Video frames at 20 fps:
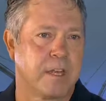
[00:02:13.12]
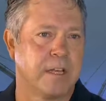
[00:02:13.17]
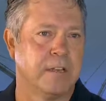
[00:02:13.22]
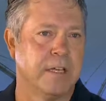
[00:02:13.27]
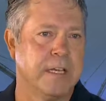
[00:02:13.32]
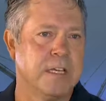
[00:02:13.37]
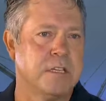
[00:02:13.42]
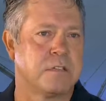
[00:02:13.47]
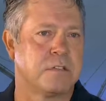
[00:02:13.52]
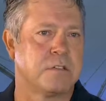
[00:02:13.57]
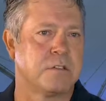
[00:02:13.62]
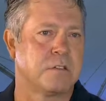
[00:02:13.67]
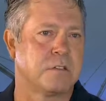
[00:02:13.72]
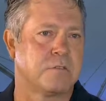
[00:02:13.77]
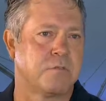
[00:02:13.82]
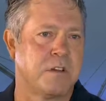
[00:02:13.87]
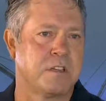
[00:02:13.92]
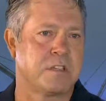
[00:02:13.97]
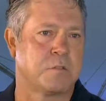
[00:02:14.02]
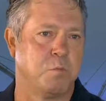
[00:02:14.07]
leads to
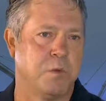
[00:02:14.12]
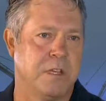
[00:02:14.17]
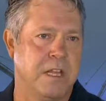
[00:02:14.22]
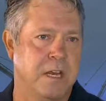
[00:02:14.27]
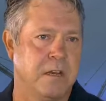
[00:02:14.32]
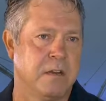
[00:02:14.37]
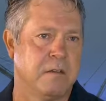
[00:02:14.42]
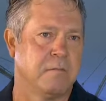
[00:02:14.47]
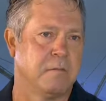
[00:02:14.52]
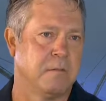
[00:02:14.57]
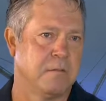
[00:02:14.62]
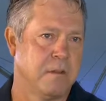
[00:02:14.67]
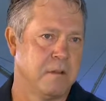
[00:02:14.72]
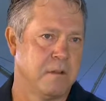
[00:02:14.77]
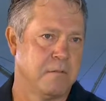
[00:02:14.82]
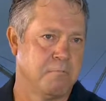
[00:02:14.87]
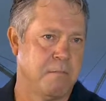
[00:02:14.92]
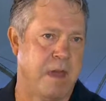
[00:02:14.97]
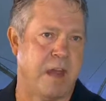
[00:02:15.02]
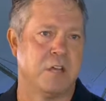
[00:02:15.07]
stress within
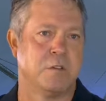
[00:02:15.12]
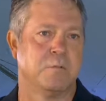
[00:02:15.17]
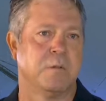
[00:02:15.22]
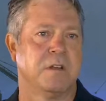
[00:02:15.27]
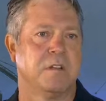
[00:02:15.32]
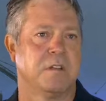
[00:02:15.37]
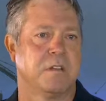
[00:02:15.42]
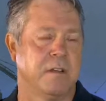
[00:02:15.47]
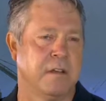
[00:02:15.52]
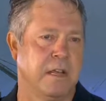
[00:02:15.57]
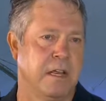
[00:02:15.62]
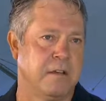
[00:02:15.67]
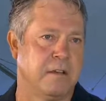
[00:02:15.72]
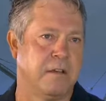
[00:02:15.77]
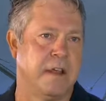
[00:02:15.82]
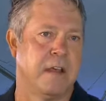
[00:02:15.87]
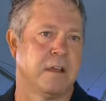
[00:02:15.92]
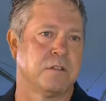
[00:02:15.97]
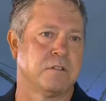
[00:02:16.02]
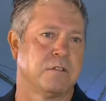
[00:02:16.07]
management and then
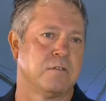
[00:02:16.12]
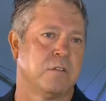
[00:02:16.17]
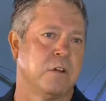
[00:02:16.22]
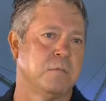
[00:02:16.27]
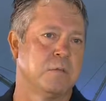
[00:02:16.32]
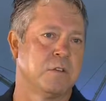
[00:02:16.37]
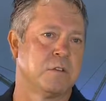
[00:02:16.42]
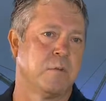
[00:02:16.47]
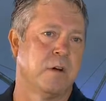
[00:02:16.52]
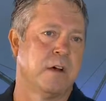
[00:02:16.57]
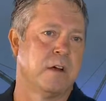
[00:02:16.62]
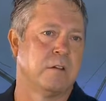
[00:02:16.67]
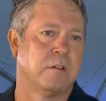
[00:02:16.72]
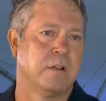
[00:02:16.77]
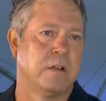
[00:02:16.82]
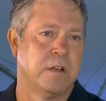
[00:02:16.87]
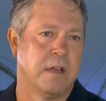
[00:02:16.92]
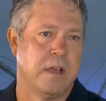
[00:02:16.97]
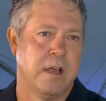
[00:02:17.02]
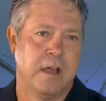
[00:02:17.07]
downstream as well.
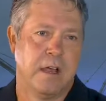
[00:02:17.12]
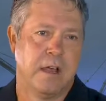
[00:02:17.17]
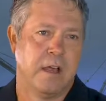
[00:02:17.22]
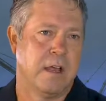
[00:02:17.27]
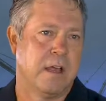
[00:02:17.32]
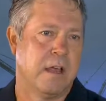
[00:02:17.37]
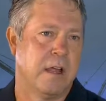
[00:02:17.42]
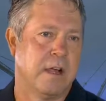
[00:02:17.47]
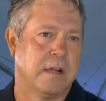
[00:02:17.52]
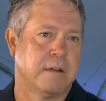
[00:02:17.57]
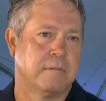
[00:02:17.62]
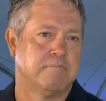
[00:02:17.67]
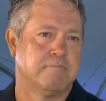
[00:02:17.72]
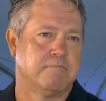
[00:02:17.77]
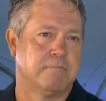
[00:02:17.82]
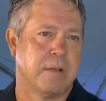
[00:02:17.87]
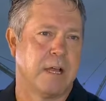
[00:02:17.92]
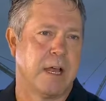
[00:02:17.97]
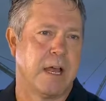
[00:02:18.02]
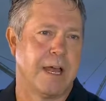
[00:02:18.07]

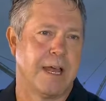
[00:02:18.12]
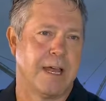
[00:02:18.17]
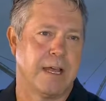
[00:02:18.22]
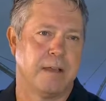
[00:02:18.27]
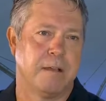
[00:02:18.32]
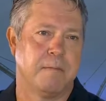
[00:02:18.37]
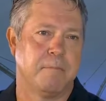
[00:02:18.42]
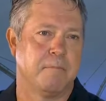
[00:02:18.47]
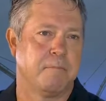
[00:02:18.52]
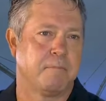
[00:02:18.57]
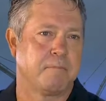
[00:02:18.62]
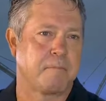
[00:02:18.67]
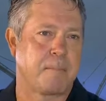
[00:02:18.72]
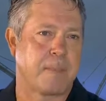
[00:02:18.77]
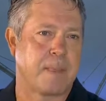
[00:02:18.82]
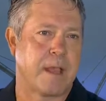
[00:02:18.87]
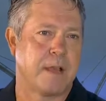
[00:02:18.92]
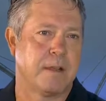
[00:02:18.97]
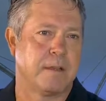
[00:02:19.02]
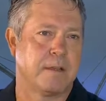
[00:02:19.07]
Um, uh,
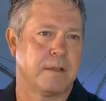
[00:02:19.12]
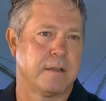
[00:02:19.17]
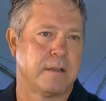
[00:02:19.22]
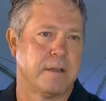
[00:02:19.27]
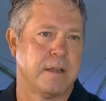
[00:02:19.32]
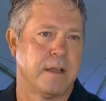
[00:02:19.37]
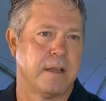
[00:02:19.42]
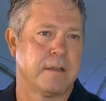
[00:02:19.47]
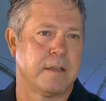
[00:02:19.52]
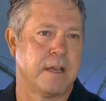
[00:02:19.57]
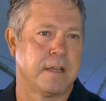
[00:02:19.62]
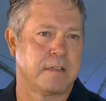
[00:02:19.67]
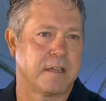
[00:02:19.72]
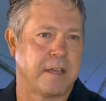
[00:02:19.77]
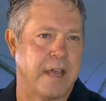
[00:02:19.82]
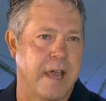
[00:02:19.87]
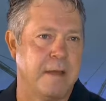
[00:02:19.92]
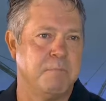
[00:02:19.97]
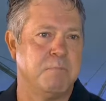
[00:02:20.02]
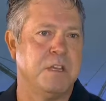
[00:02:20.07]
it, it
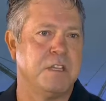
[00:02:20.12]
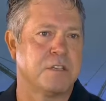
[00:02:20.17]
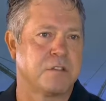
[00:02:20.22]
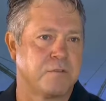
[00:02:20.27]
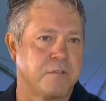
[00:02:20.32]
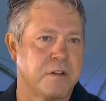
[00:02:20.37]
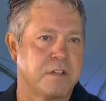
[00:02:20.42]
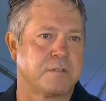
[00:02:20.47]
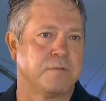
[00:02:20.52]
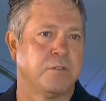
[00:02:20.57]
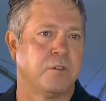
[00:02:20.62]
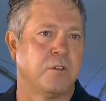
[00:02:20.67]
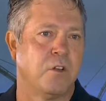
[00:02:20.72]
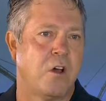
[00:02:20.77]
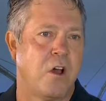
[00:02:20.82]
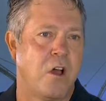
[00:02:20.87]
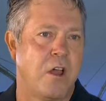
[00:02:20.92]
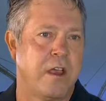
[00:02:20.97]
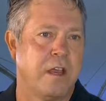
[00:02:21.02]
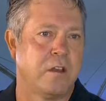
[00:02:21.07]
can be
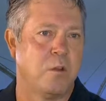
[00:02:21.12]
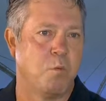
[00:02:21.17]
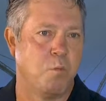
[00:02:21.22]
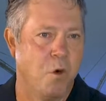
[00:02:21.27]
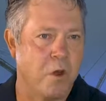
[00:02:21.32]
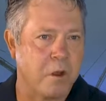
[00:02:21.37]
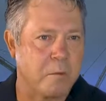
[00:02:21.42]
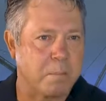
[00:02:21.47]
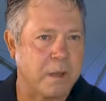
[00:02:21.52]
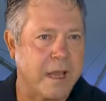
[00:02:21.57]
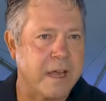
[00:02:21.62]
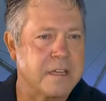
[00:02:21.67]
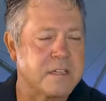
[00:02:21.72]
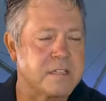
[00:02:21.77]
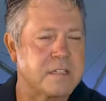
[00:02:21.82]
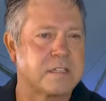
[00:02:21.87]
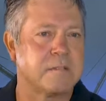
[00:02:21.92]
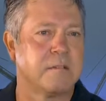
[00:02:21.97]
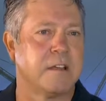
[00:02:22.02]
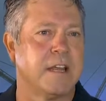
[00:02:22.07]
stressful in the
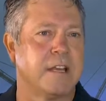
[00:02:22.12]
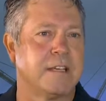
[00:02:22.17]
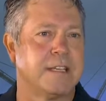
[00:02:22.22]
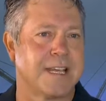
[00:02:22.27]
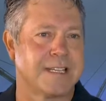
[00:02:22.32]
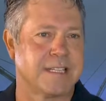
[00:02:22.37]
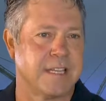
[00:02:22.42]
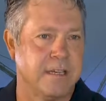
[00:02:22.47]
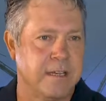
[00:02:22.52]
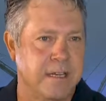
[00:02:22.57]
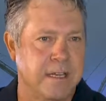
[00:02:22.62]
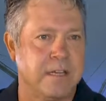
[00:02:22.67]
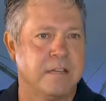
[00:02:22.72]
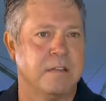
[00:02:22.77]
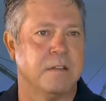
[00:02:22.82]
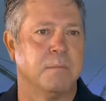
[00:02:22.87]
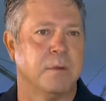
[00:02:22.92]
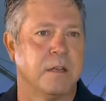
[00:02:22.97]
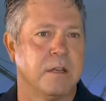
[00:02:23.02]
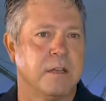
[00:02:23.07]
workplace. It doesn't
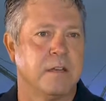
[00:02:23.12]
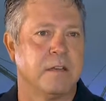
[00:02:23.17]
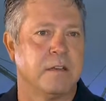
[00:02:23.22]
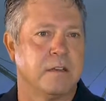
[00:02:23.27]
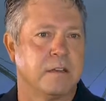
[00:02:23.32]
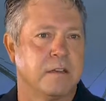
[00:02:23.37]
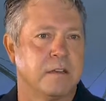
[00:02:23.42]
need to be.